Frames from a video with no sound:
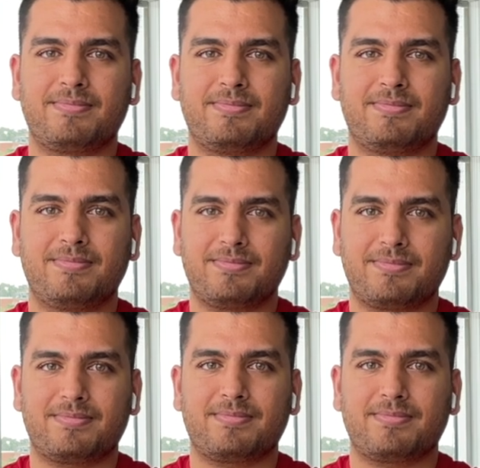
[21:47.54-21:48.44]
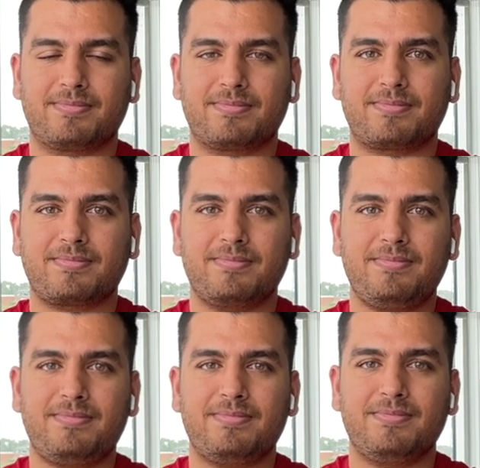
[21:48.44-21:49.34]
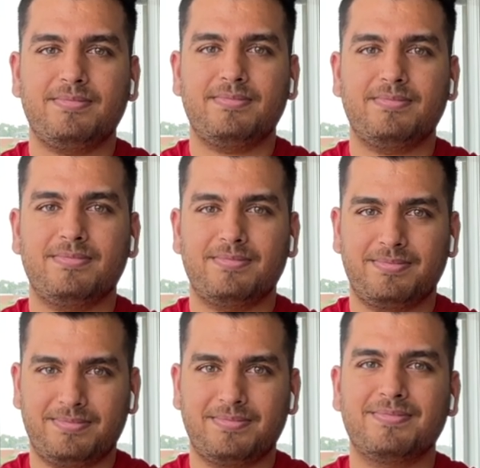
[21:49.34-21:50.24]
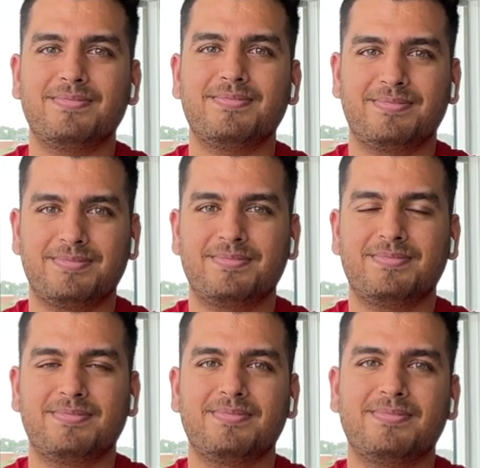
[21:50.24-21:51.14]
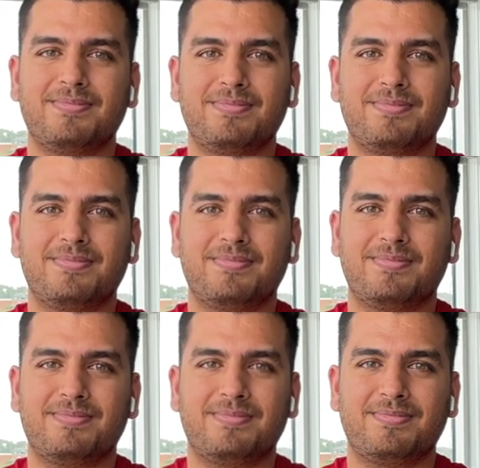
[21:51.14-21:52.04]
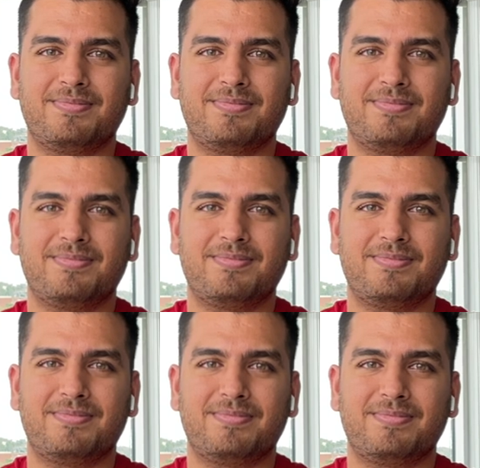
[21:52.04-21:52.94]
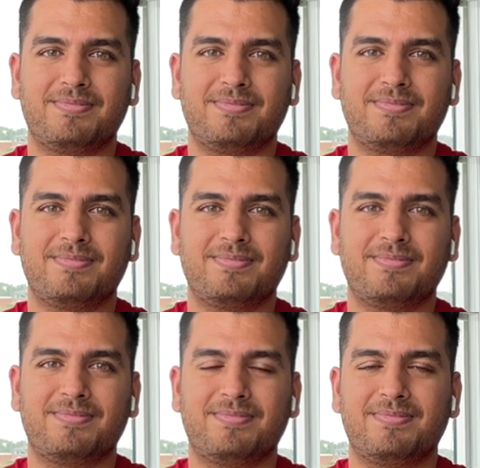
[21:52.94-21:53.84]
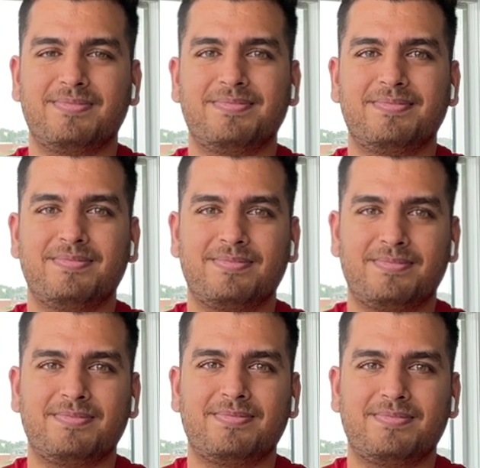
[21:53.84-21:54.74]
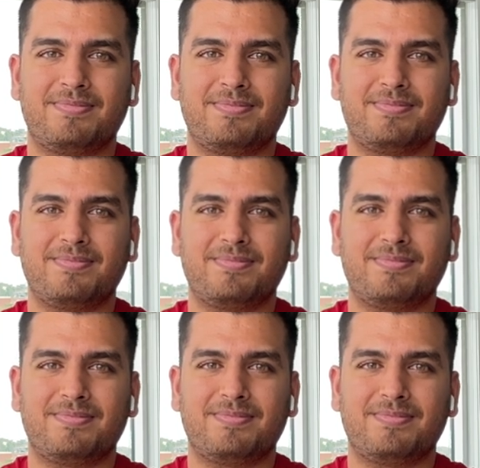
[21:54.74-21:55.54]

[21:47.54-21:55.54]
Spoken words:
The person shown says nothing.